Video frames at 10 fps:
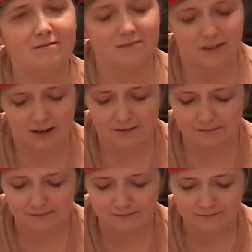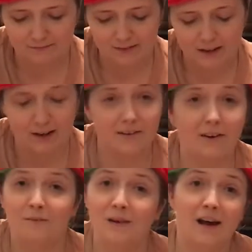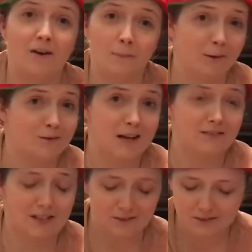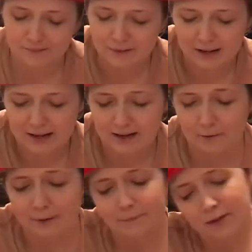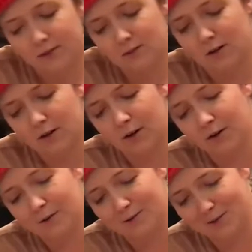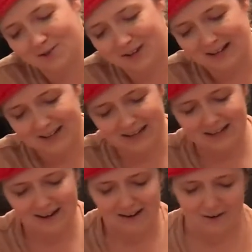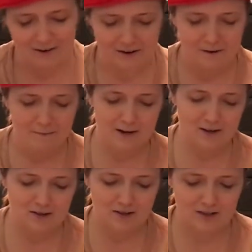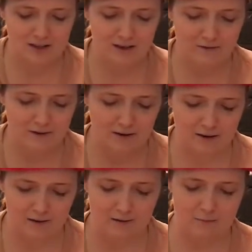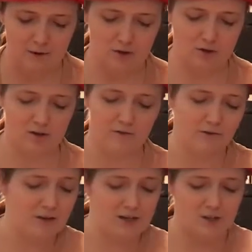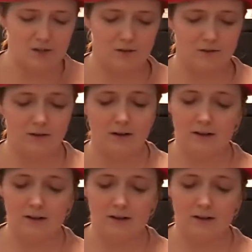Yeah. I don't know. Now our bows have tails. Anyway, so straightening it out, making sure it's even, measure it if you need to.